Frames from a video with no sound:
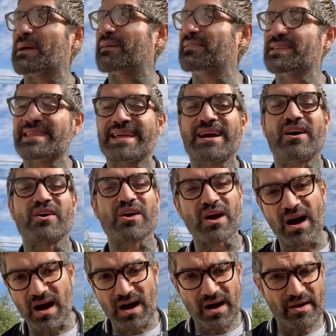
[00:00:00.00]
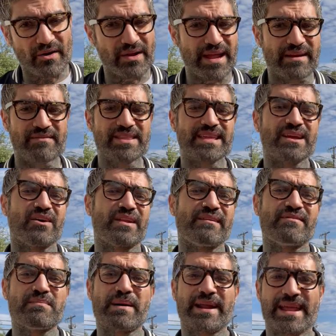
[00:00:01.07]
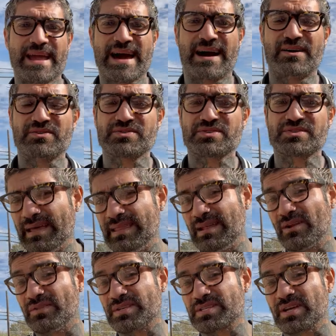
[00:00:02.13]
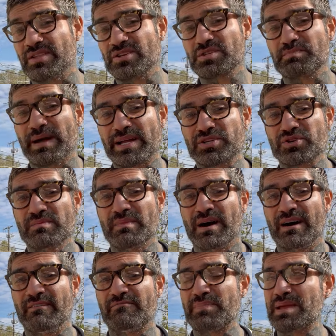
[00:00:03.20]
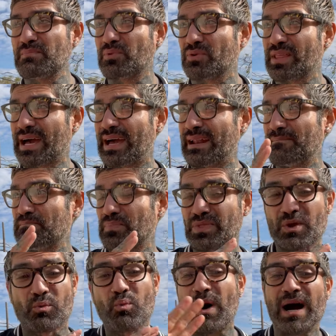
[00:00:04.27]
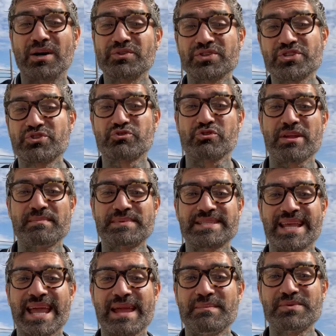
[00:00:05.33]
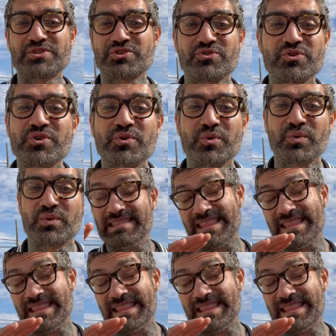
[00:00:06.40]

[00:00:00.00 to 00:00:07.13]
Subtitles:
everything on God, on everything, on everybody else. And then on this other spectrum of people that their wildest dreams came true.